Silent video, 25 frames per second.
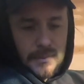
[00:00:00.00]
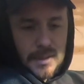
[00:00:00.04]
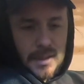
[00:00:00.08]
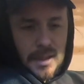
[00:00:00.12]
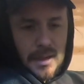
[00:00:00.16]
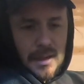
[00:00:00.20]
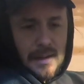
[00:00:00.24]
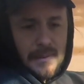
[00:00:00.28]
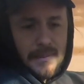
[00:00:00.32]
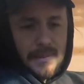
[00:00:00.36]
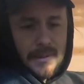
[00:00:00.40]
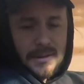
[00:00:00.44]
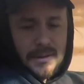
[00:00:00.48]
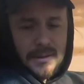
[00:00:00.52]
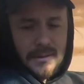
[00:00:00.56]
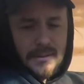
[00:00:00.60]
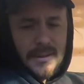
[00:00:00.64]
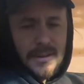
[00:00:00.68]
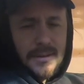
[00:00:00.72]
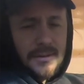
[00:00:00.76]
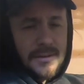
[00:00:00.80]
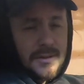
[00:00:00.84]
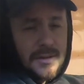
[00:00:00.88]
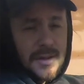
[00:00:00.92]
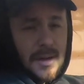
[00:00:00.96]
But there
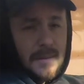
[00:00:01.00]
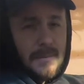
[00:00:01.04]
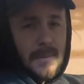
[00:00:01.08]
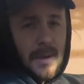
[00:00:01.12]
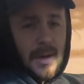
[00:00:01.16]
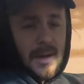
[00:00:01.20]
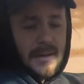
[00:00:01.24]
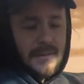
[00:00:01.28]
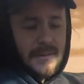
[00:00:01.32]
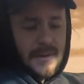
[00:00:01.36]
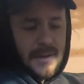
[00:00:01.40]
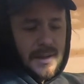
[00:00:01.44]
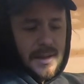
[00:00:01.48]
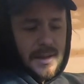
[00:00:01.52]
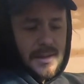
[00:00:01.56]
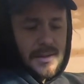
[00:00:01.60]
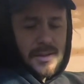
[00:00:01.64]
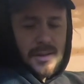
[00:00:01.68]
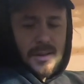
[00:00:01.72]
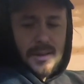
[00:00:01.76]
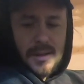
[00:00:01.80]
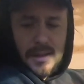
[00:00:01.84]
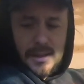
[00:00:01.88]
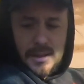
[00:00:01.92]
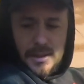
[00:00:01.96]
is some
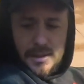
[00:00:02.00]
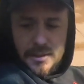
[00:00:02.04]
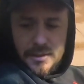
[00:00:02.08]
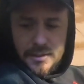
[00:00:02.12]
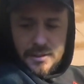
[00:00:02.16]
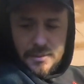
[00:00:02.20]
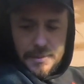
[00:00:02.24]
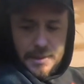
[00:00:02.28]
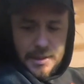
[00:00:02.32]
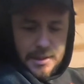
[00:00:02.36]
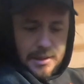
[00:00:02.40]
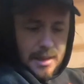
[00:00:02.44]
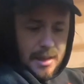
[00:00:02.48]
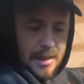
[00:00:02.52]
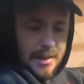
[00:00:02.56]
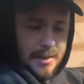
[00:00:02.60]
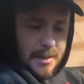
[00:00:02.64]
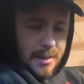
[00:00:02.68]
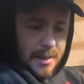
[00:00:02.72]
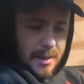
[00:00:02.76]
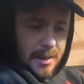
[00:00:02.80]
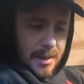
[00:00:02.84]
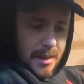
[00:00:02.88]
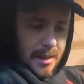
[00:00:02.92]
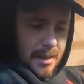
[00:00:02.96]
modification that needs to be
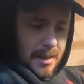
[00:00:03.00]
done